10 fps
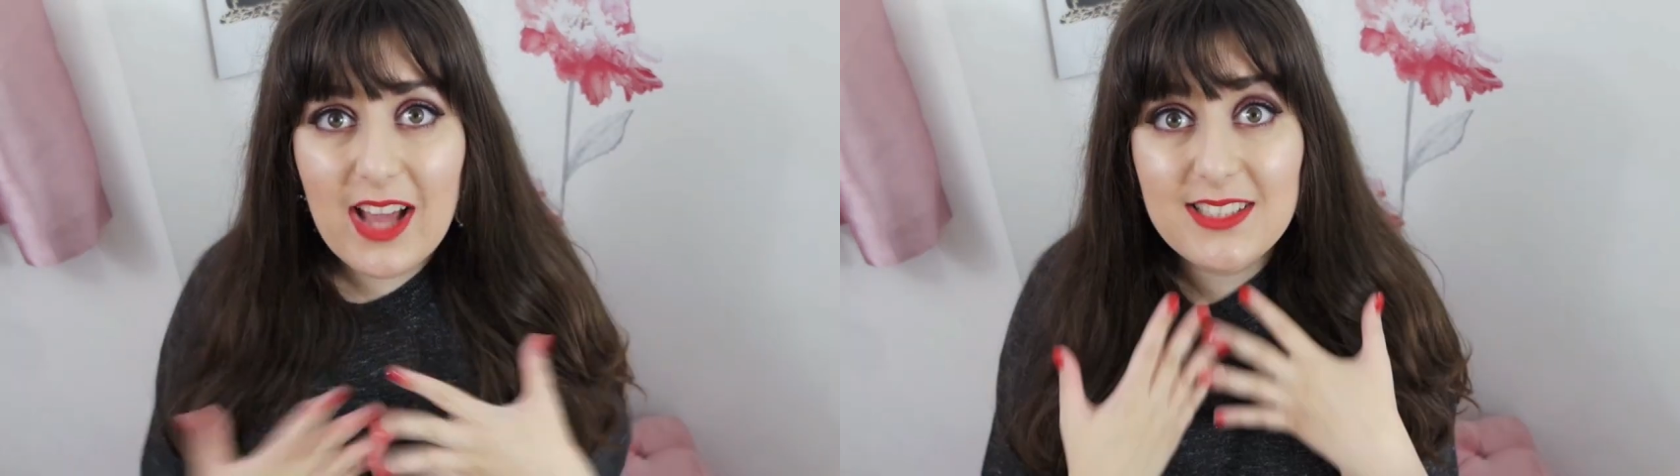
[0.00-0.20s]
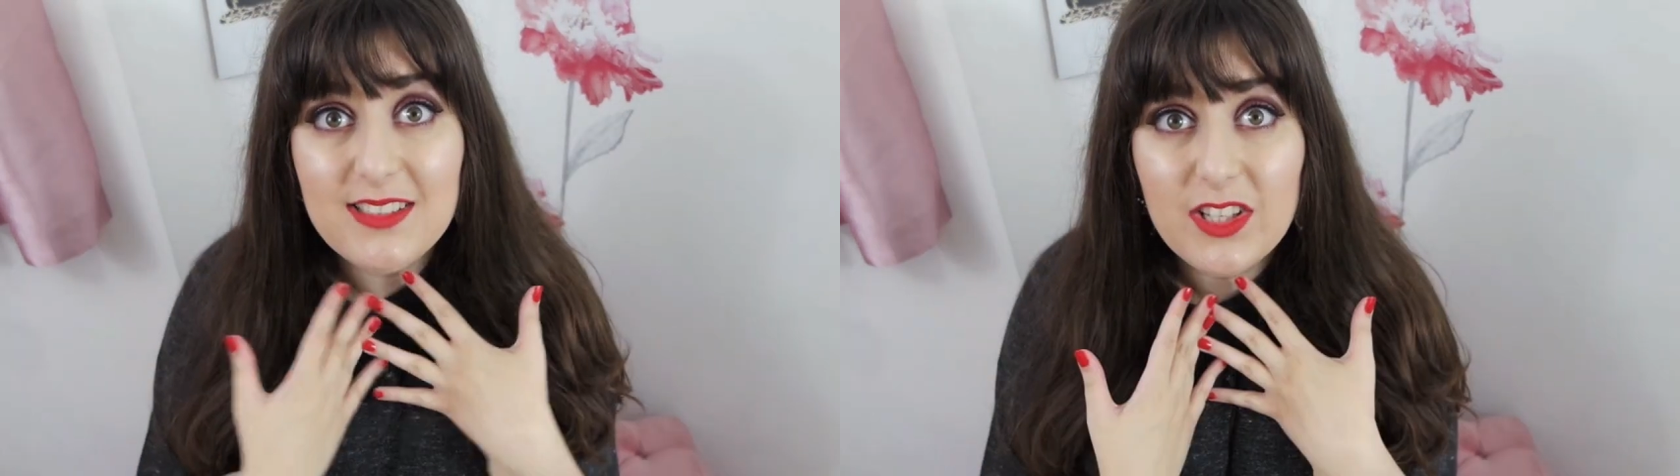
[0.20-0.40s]

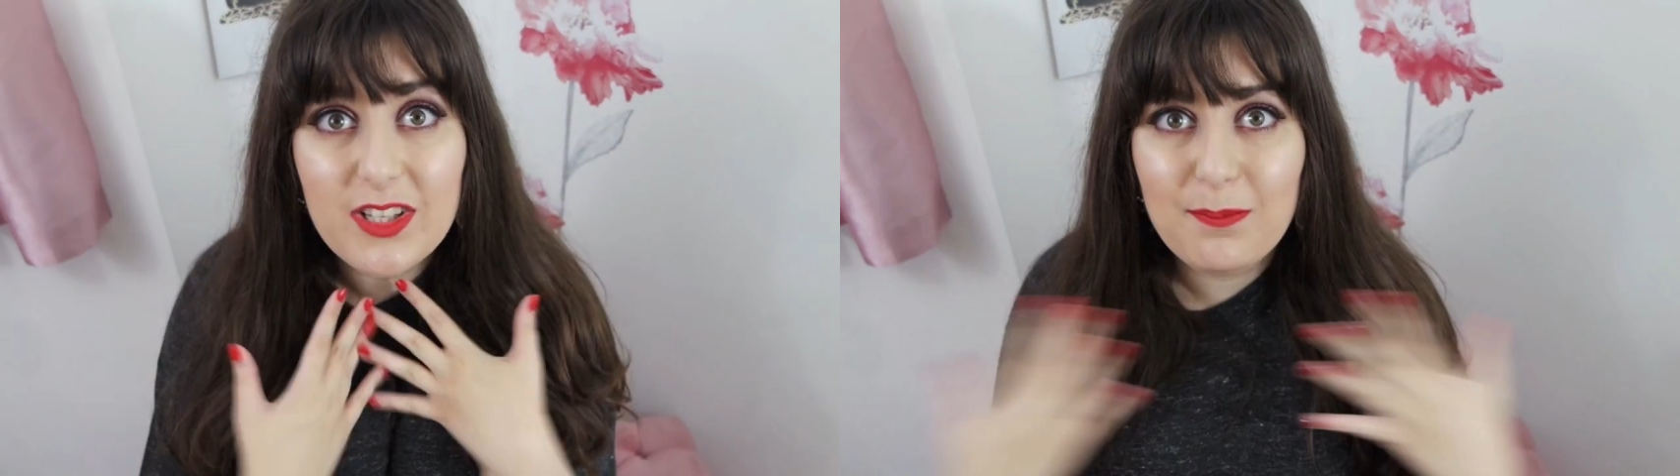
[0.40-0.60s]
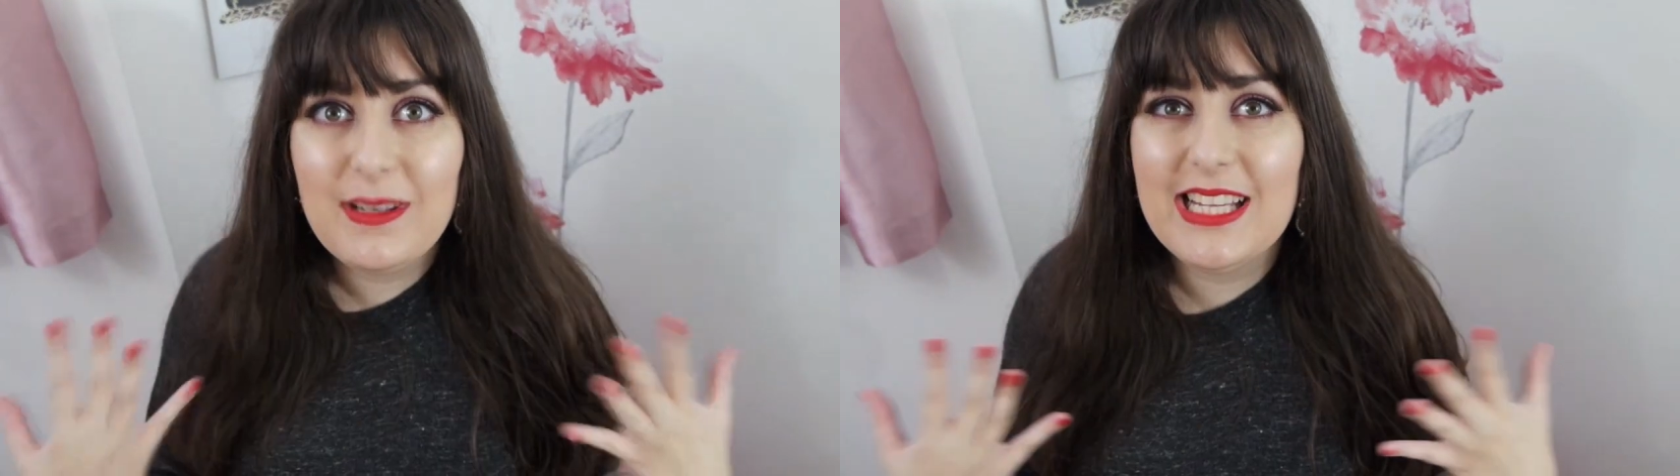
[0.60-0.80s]
that is the
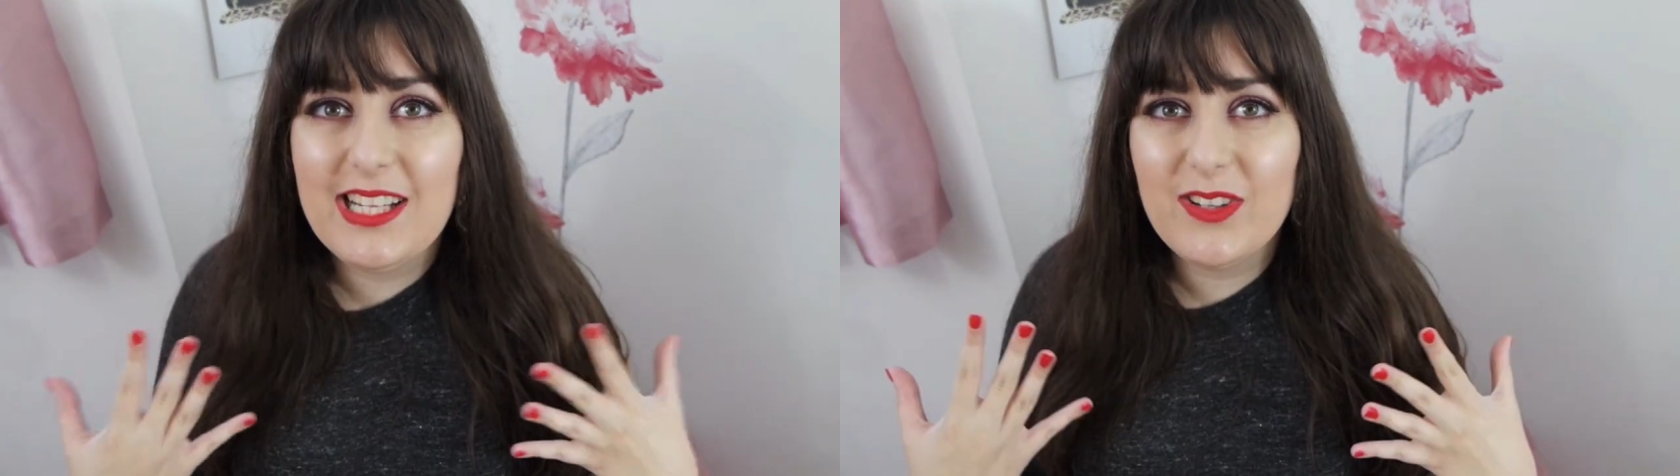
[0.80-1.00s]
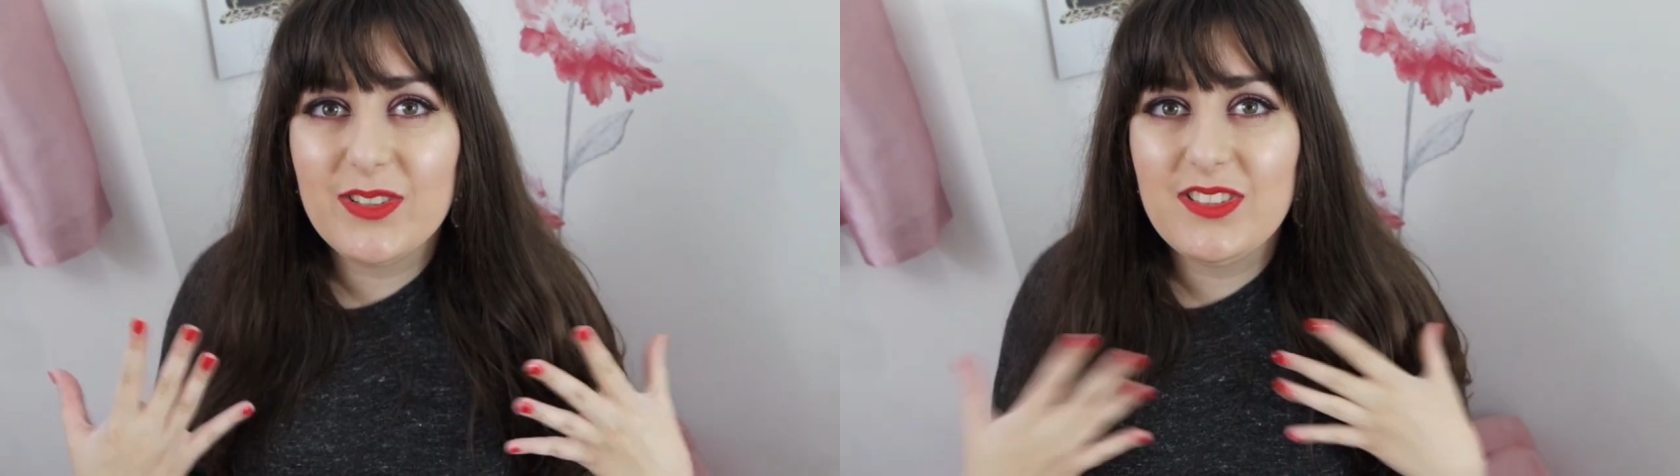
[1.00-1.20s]

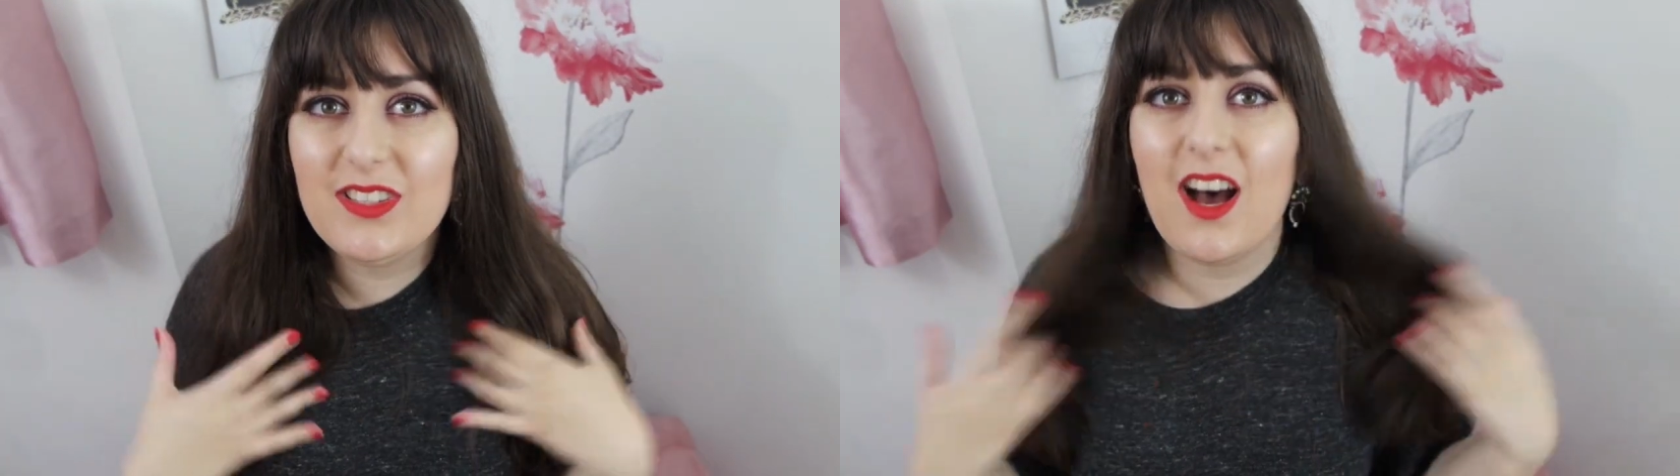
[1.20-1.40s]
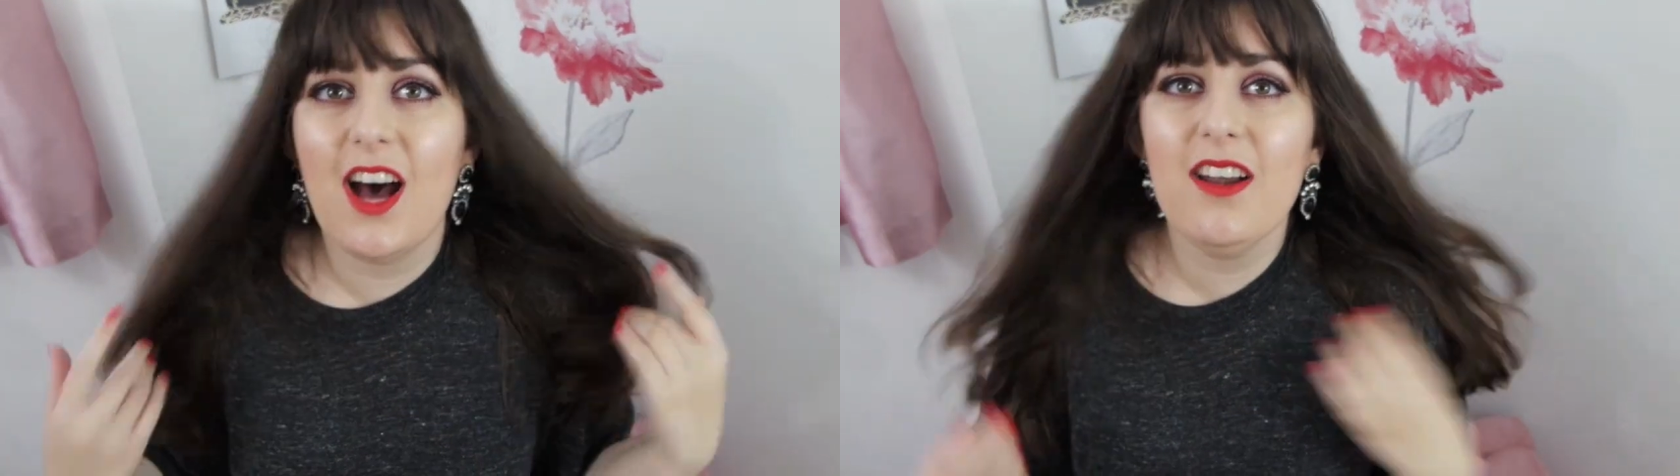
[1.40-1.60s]
complete look
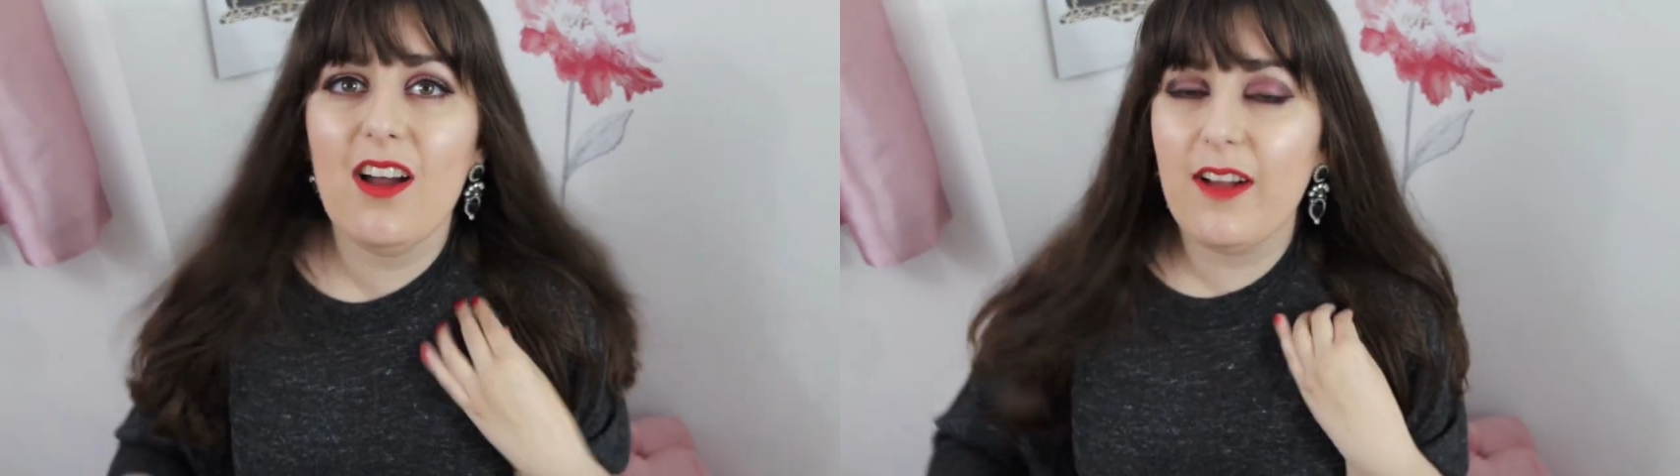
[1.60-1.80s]
done.